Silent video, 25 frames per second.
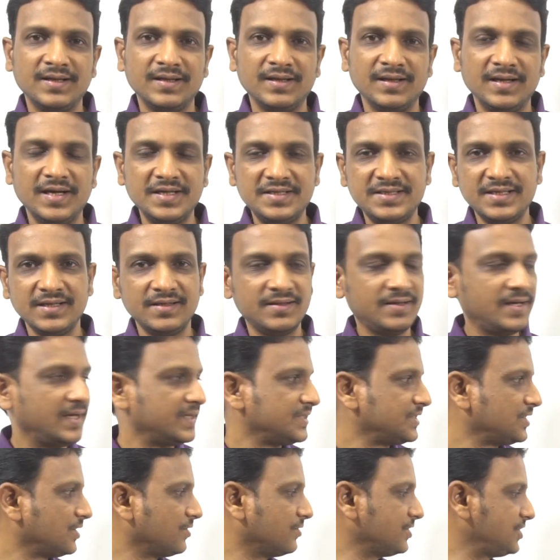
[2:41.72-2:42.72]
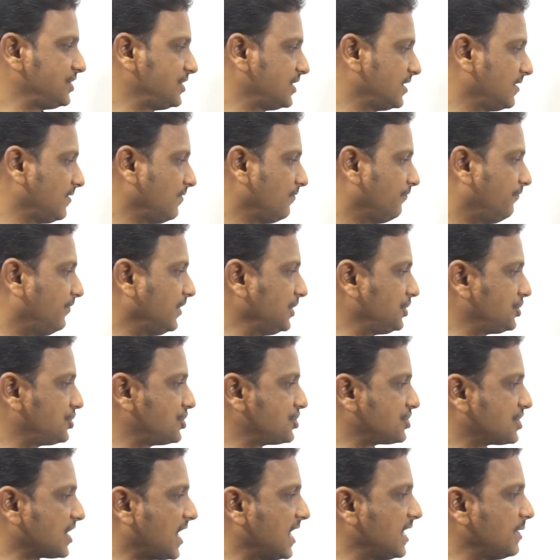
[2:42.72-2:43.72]
Let's say the next question.
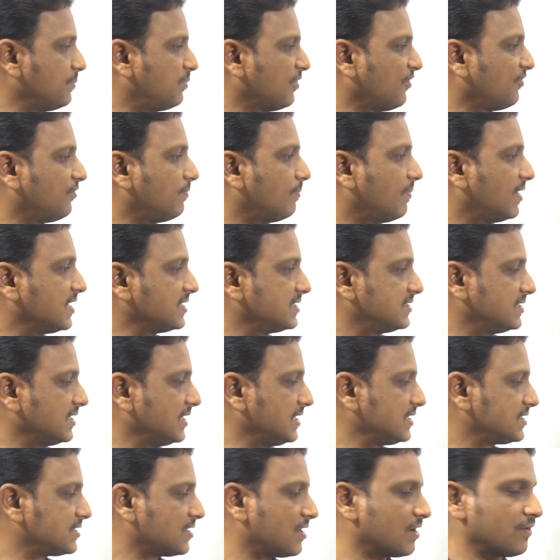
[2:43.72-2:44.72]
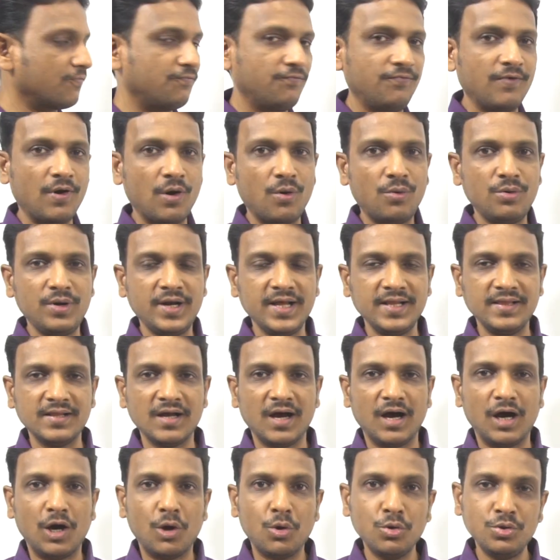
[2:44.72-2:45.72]
Which type of muscles are found in the
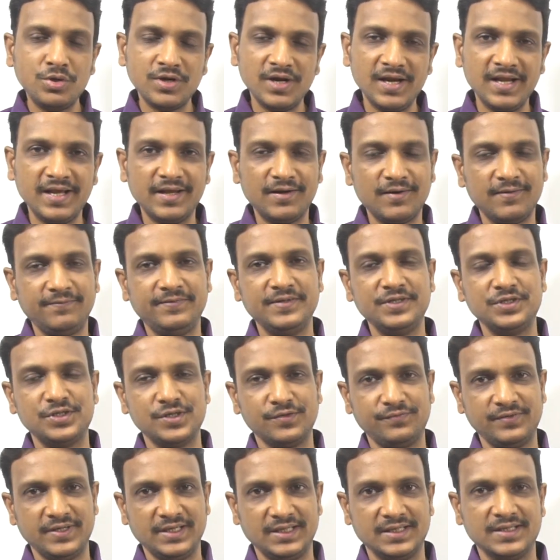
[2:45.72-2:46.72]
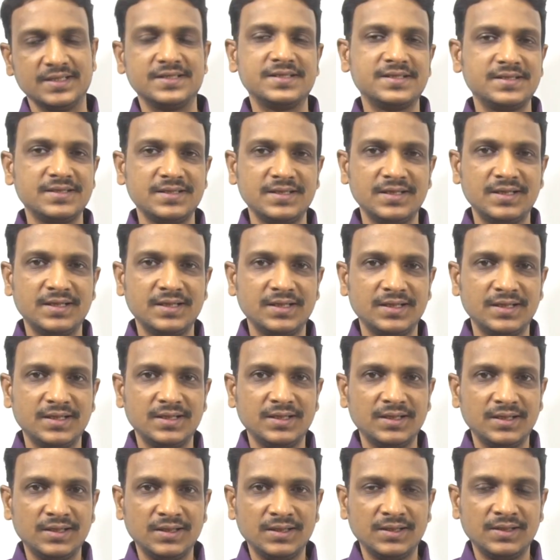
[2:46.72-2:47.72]
outer layer of esophagus?
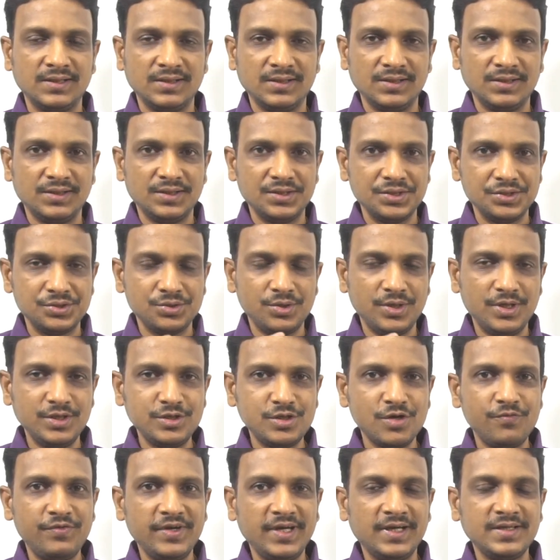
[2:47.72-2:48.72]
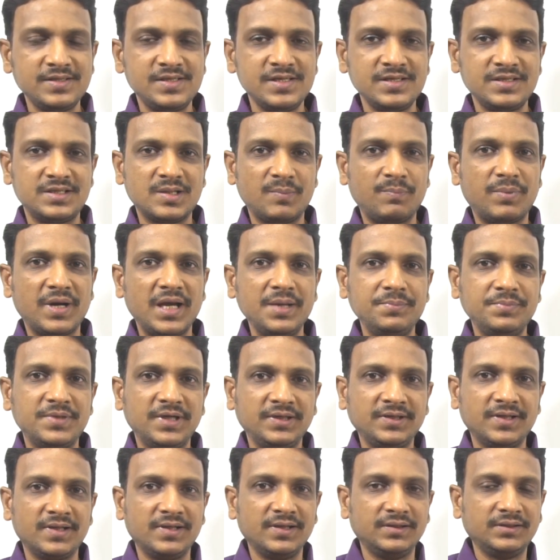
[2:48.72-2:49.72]
So esophagus is the pipe
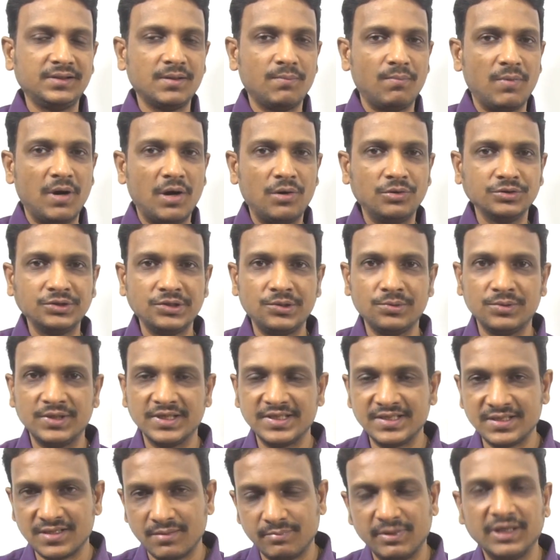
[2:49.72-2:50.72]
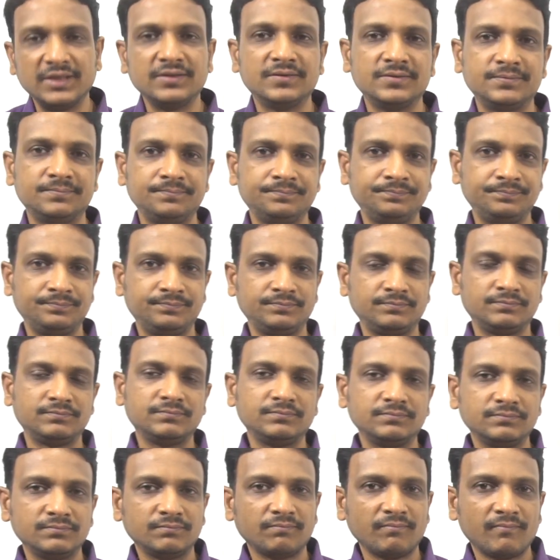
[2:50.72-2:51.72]
that connects the mouth to the stomach.
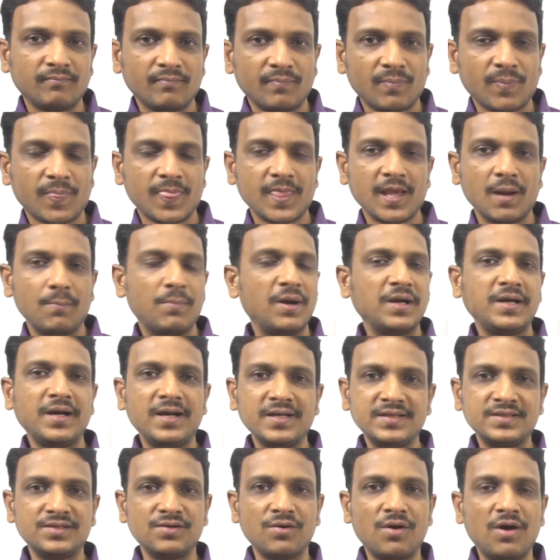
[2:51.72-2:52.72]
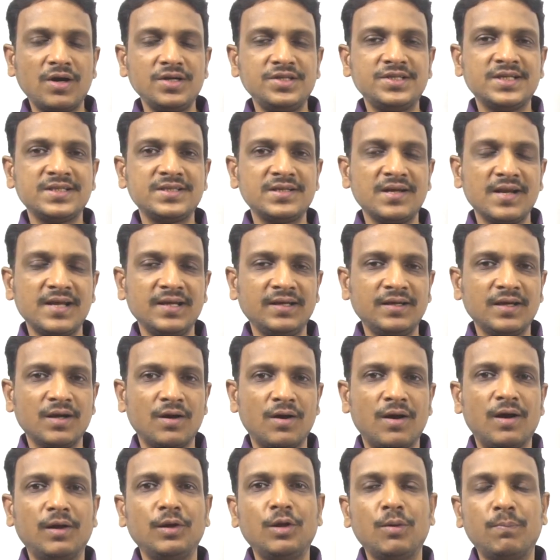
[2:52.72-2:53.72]
But it is not just like a
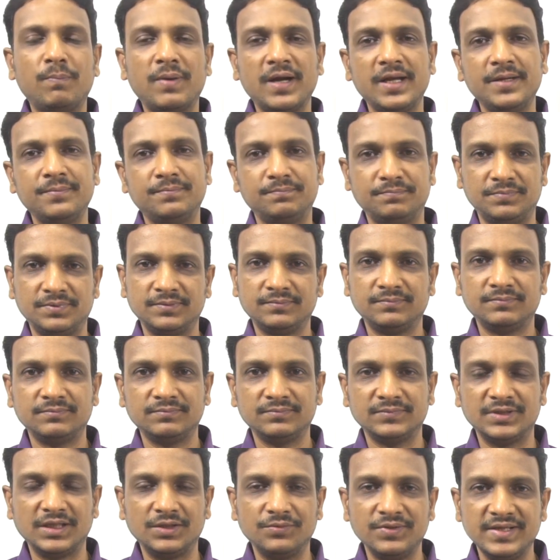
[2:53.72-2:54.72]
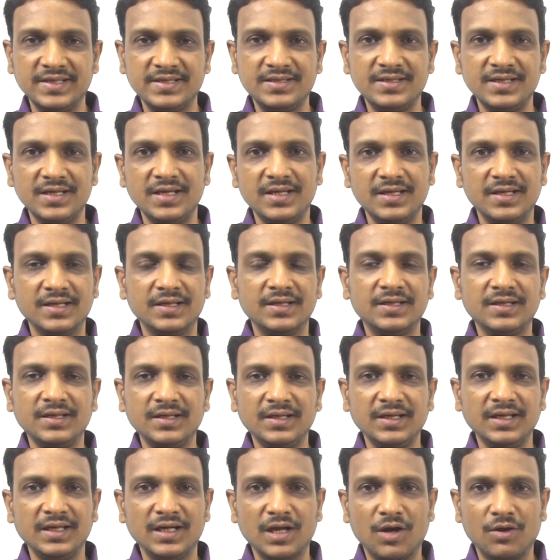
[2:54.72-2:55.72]
hollow pipe that we see
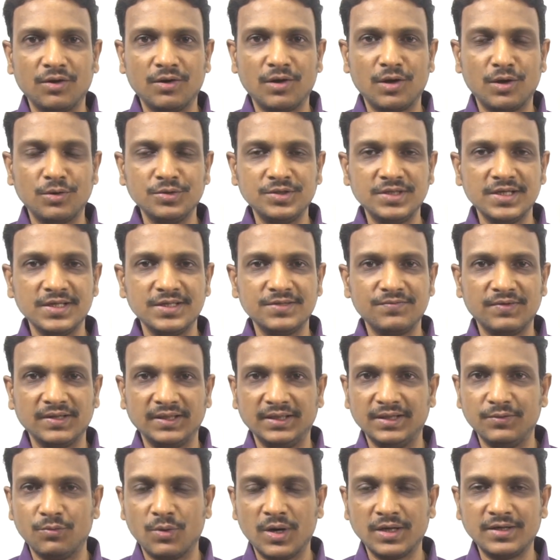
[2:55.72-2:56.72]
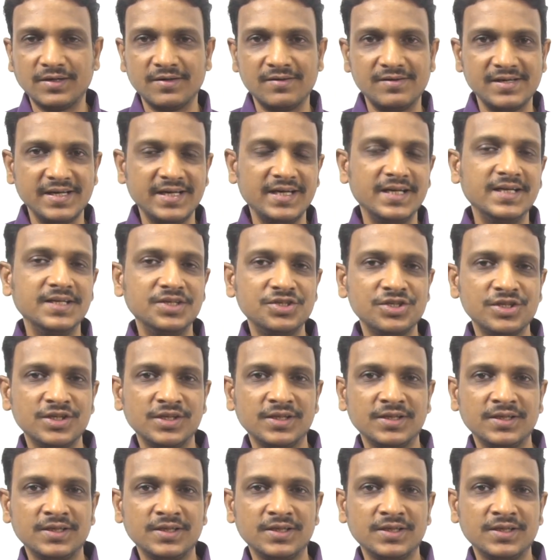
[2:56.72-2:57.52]
in our houses for the water drainage.